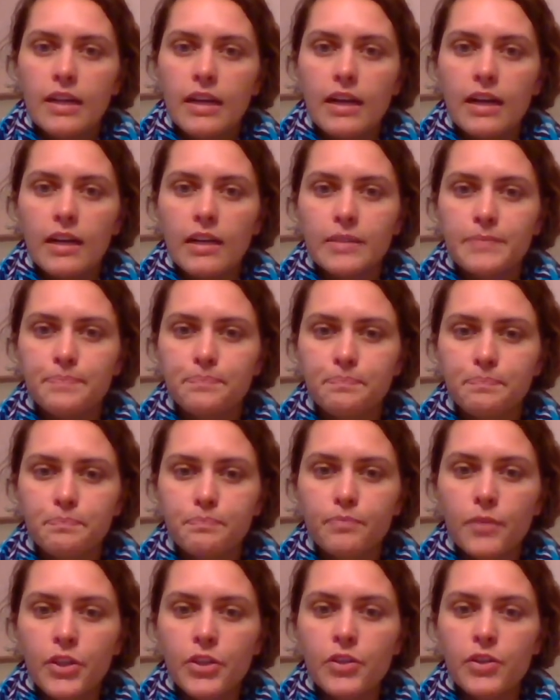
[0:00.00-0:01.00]
Um,
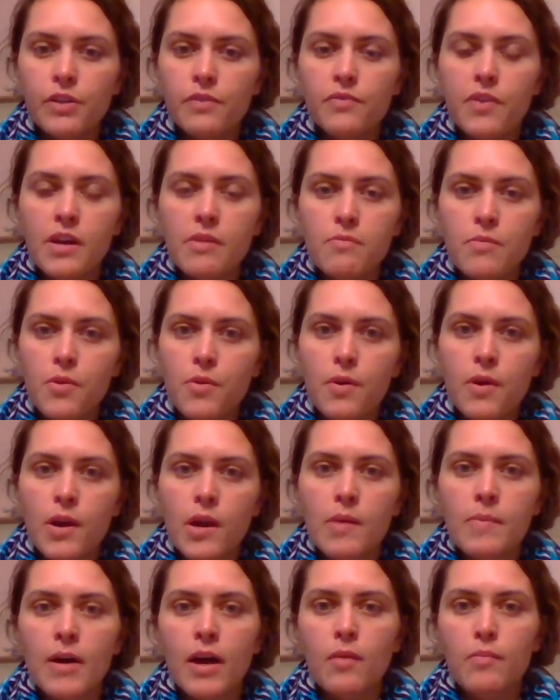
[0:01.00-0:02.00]
but you can find more
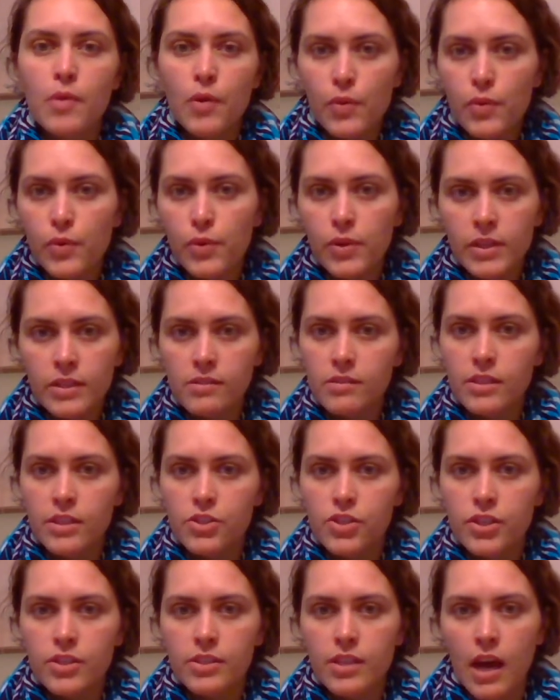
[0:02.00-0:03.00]
about both organizations